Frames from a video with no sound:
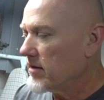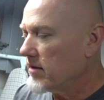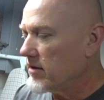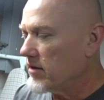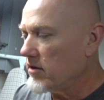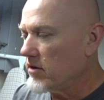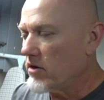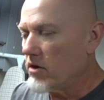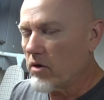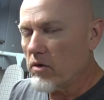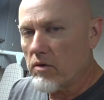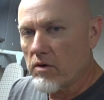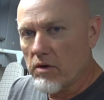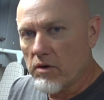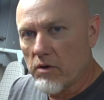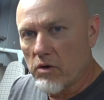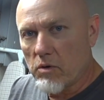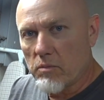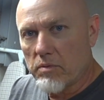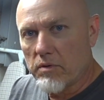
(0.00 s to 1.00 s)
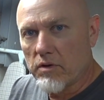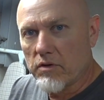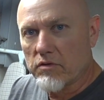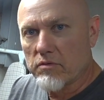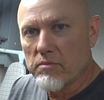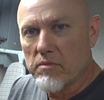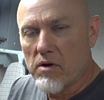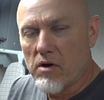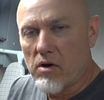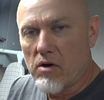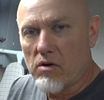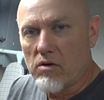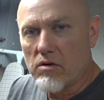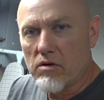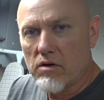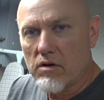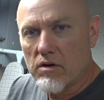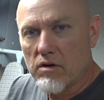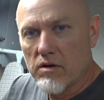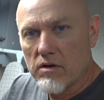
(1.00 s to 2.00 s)
you know, and open it
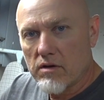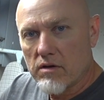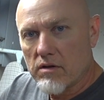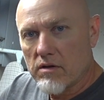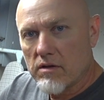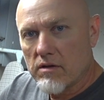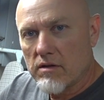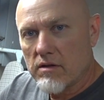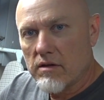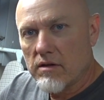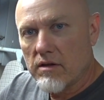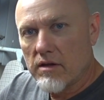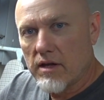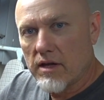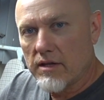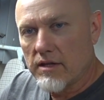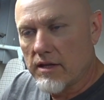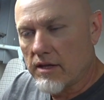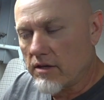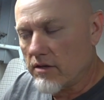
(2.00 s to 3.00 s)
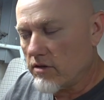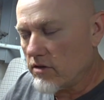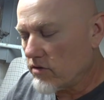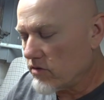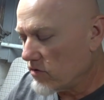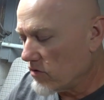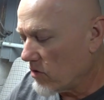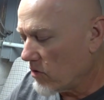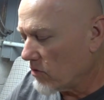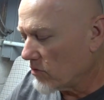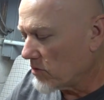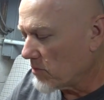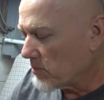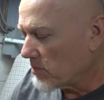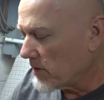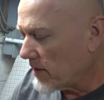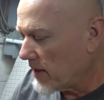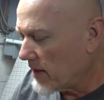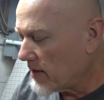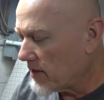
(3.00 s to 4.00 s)
small, and then just hold the
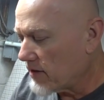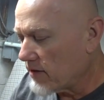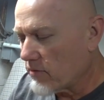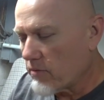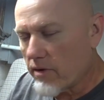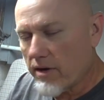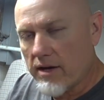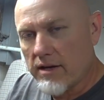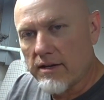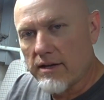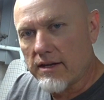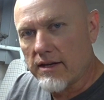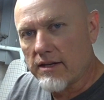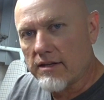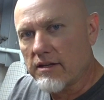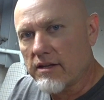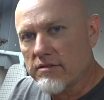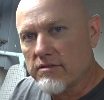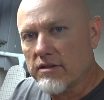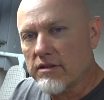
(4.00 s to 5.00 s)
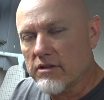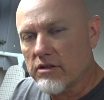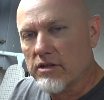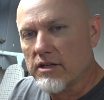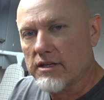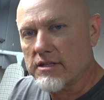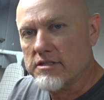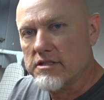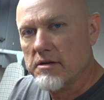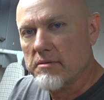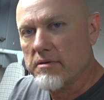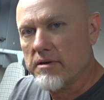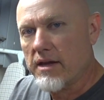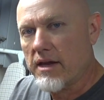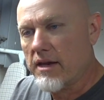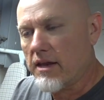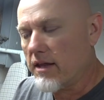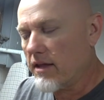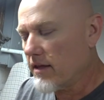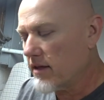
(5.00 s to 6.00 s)
blade in a way that it doesn't look
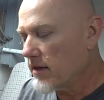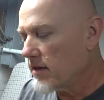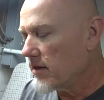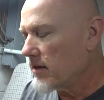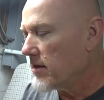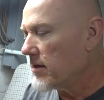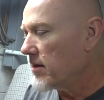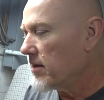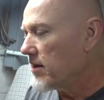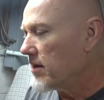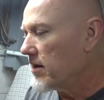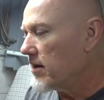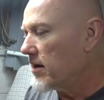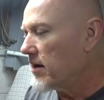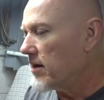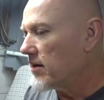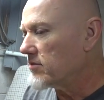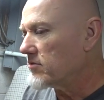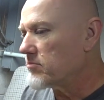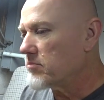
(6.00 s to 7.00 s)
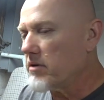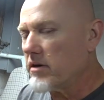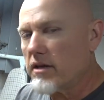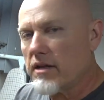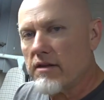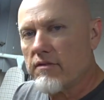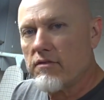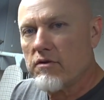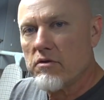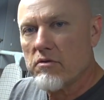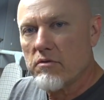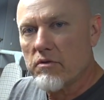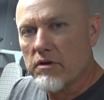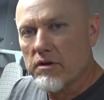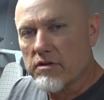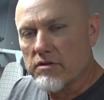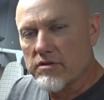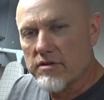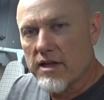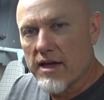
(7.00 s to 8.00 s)
intimidating. Uh, but if you were
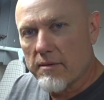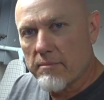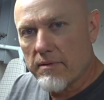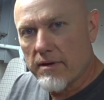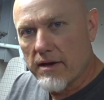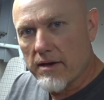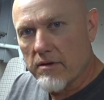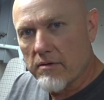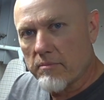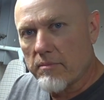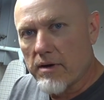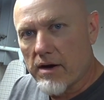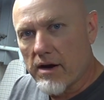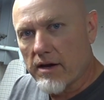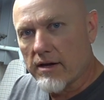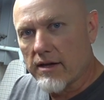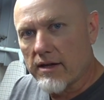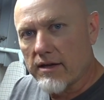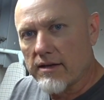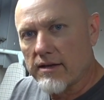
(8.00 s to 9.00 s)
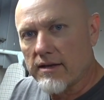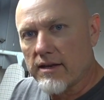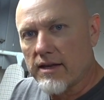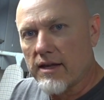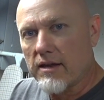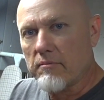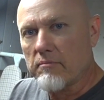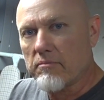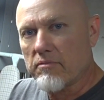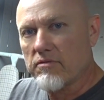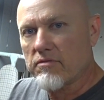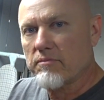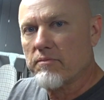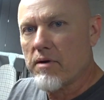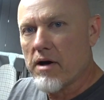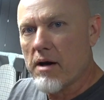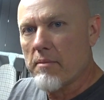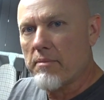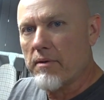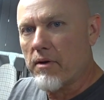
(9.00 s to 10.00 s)
to snap it out of your pocket and
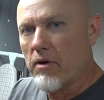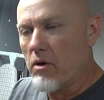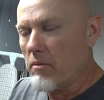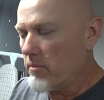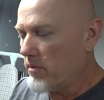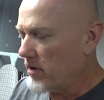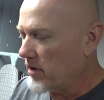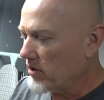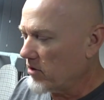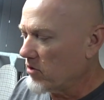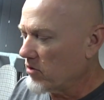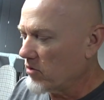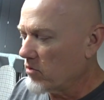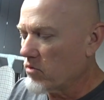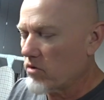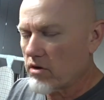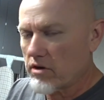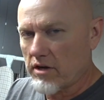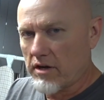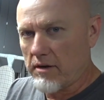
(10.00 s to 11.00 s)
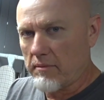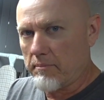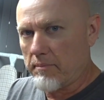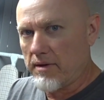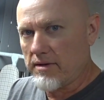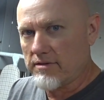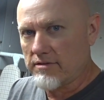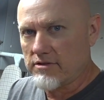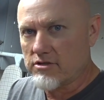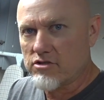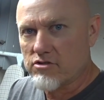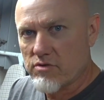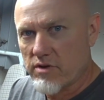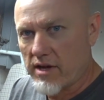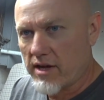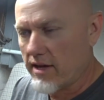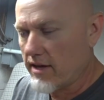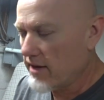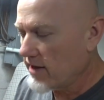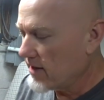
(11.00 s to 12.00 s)
pop it open and go to work on a piece of
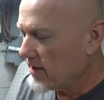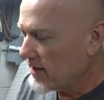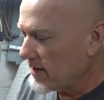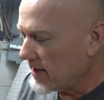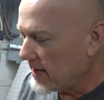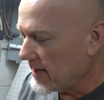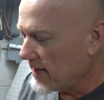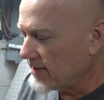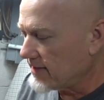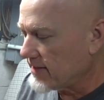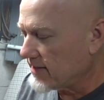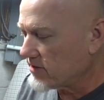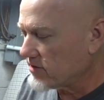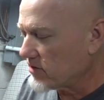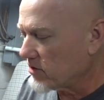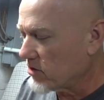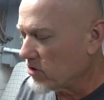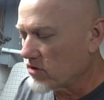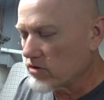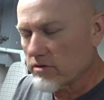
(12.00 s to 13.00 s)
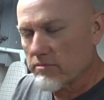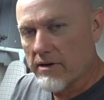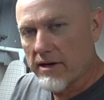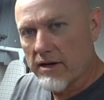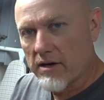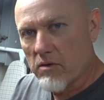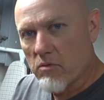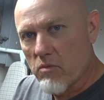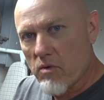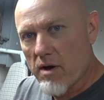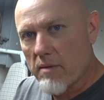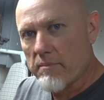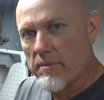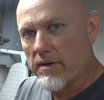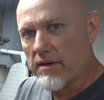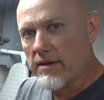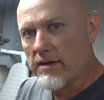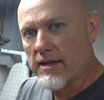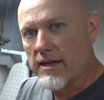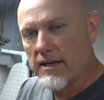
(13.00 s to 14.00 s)
string, this looks like a
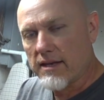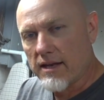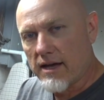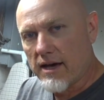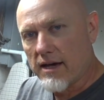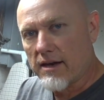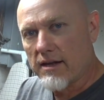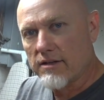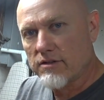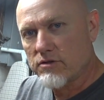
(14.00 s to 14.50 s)
weapon and not a